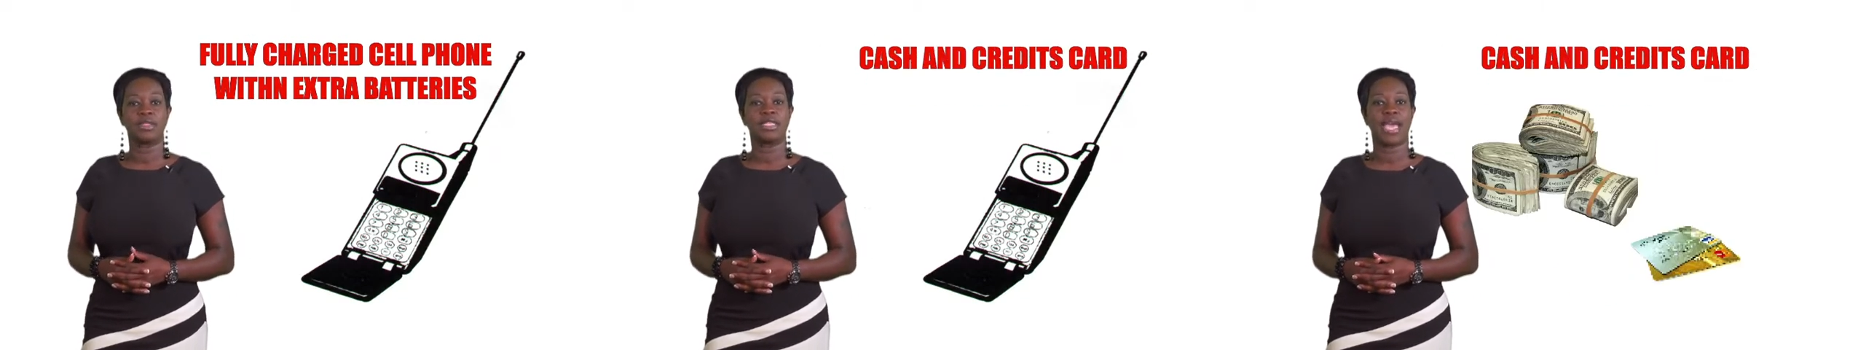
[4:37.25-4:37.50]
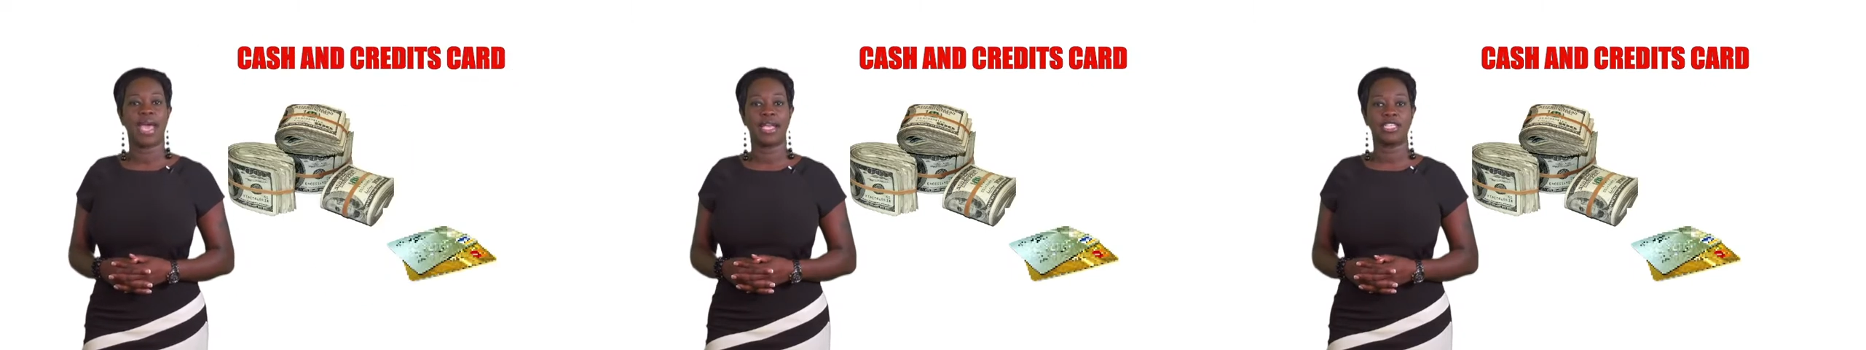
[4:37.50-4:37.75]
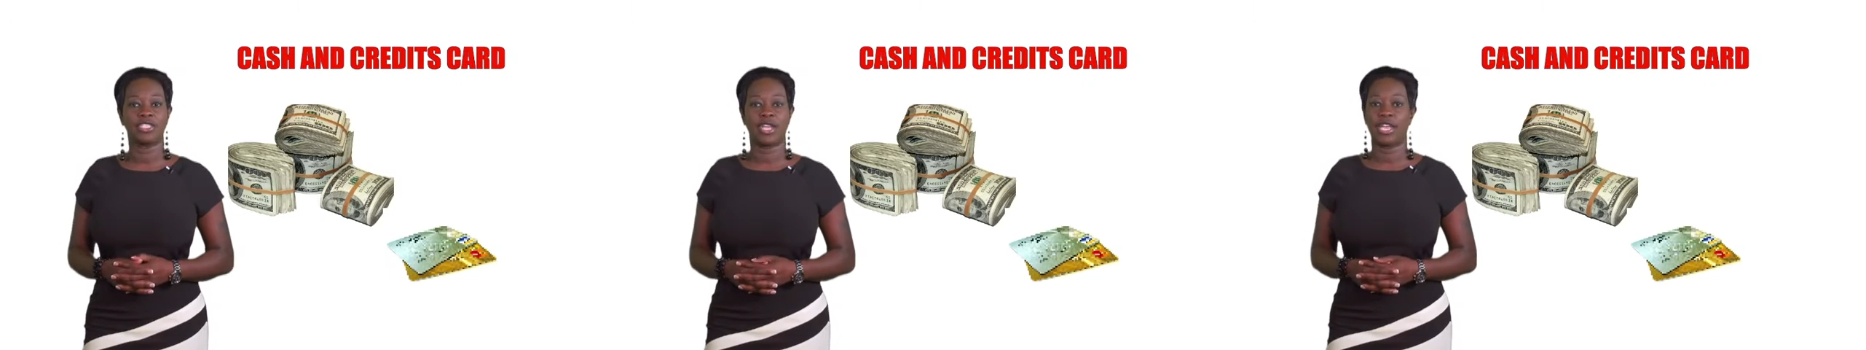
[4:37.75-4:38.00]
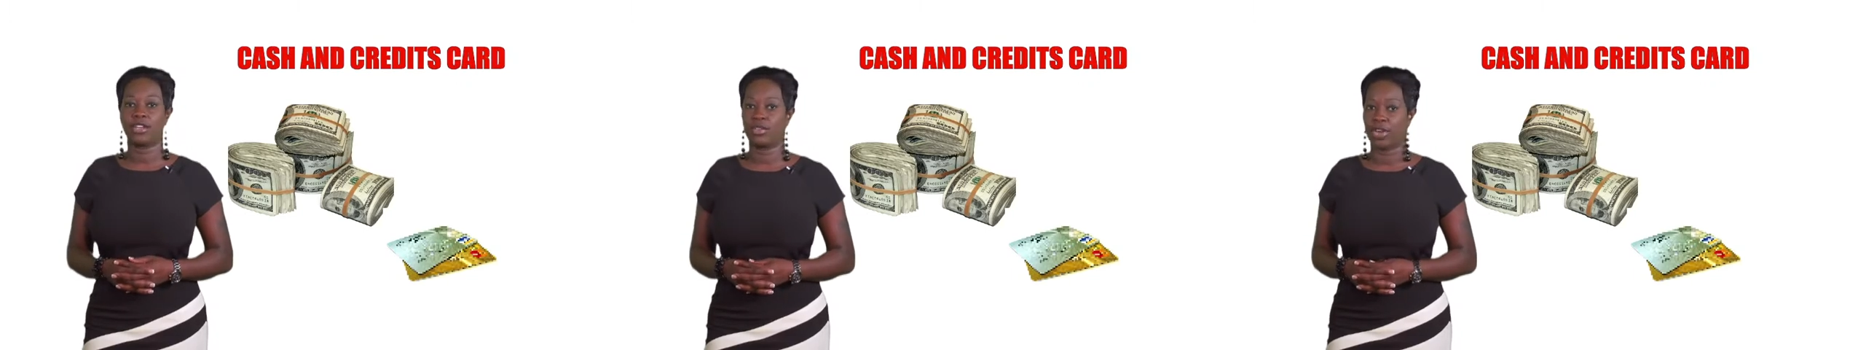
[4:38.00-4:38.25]
Cash
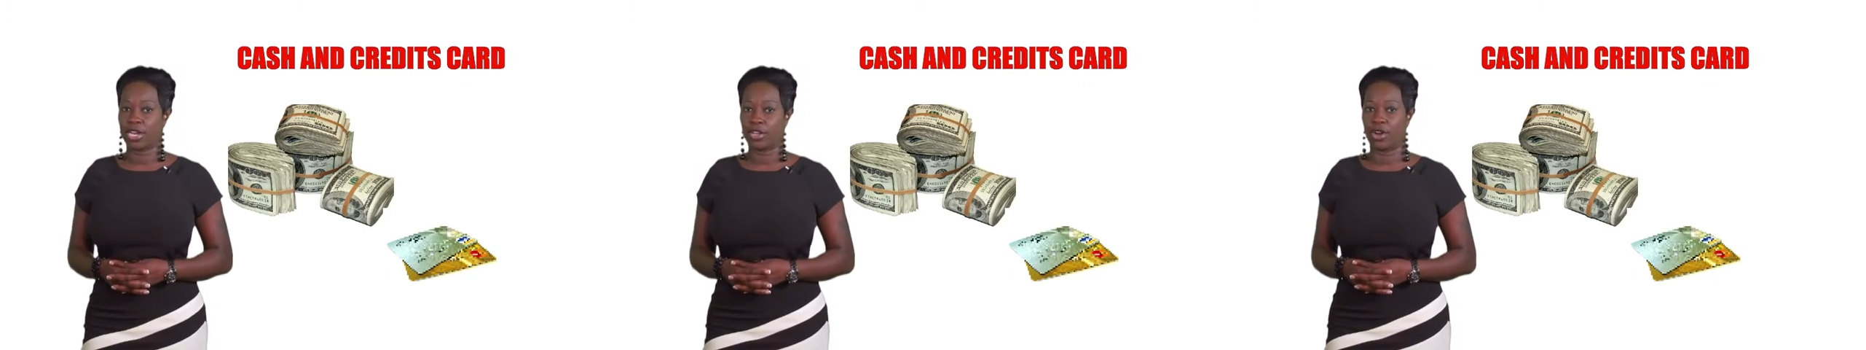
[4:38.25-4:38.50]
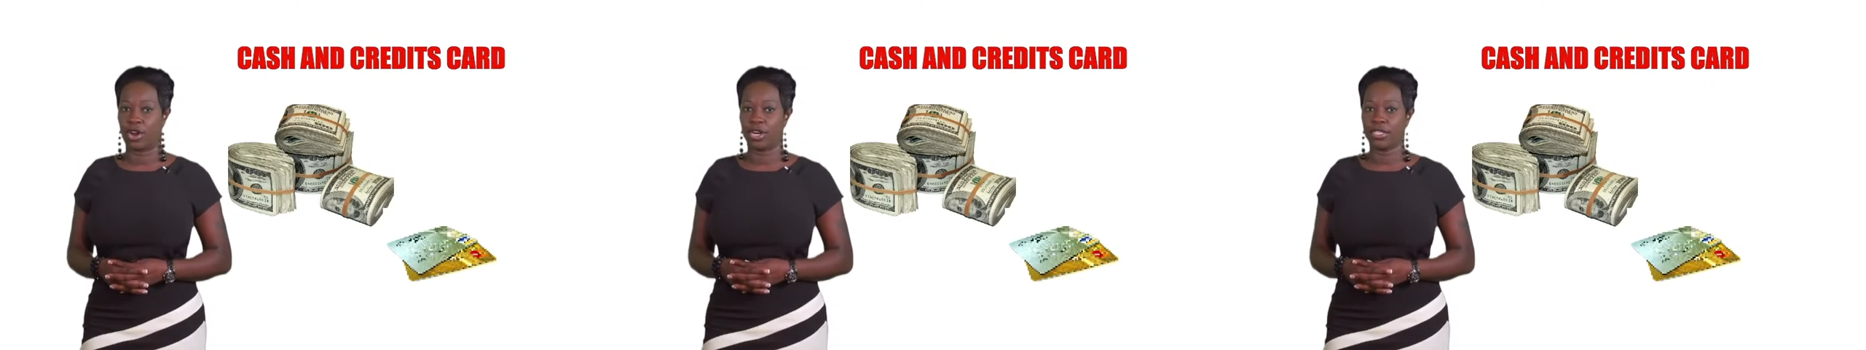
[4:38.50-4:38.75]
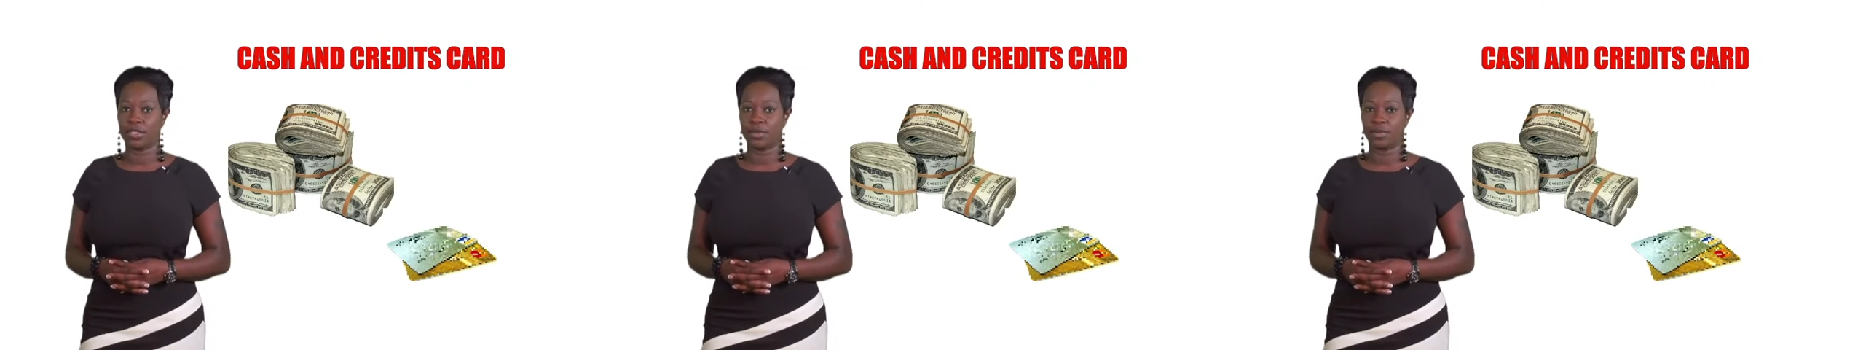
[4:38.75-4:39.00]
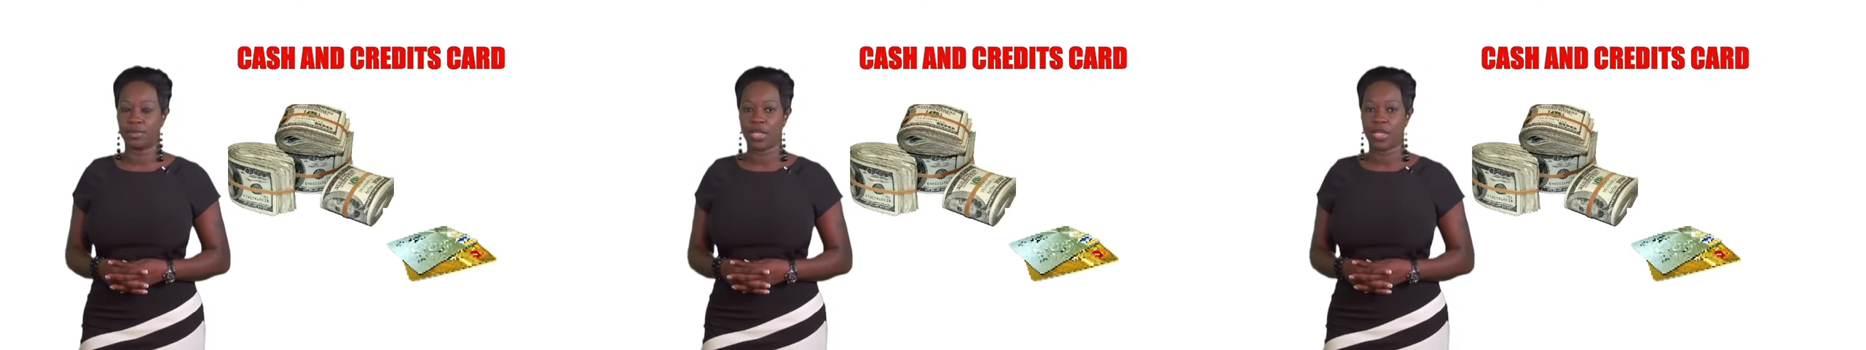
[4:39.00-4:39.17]
and credit cards.